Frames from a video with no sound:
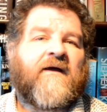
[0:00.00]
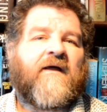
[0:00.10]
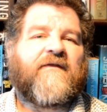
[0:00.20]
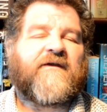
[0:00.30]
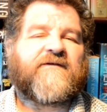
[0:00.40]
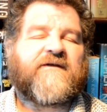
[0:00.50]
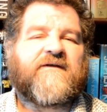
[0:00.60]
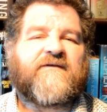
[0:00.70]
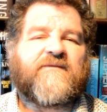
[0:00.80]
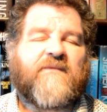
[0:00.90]
This
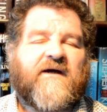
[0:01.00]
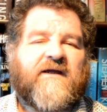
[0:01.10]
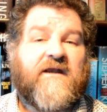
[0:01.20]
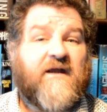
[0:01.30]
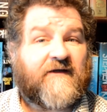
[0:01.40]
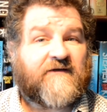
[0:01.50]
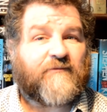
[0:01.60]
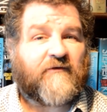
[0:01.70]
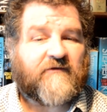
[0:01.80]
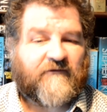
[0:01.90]
is my 9th
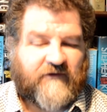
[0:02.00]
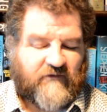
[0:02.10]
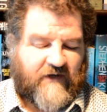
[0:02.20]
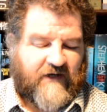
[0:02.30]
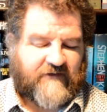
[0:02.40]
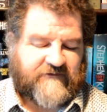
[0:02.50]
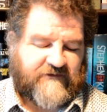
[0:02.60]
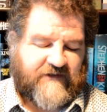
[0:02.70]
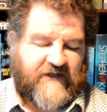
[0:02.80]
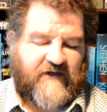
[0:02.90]
book review, and
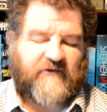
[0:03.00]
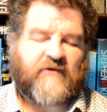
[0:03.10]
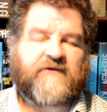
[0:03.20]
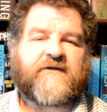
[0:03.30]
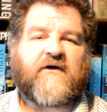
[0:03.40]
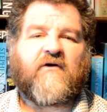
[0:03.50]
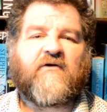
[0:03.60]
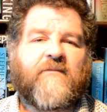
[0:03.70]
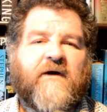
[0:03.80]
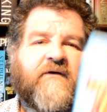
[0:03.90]
today I'm going to talk
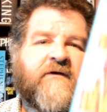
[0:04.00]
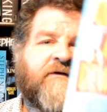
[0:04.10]
about